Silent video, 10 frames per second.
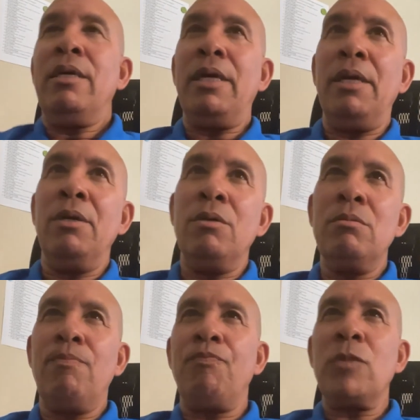You
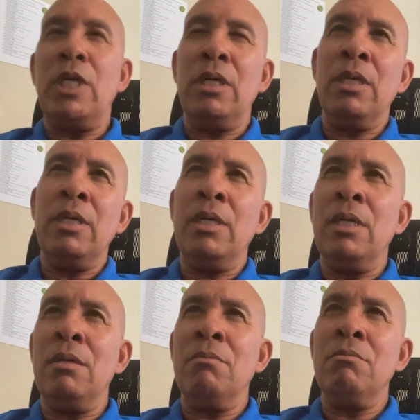know,
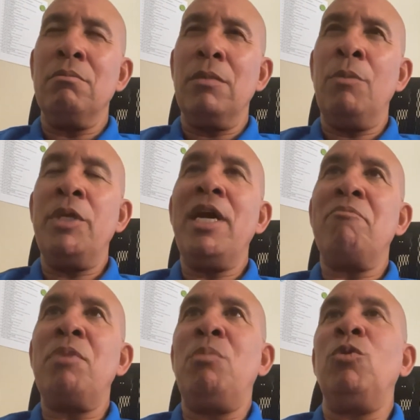and we
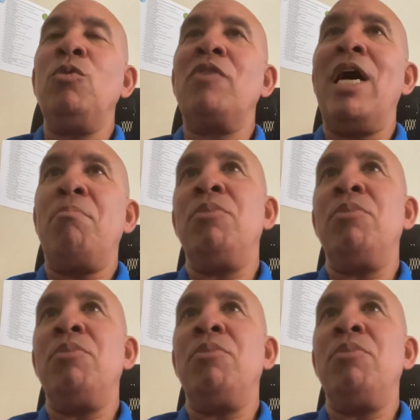have people who've got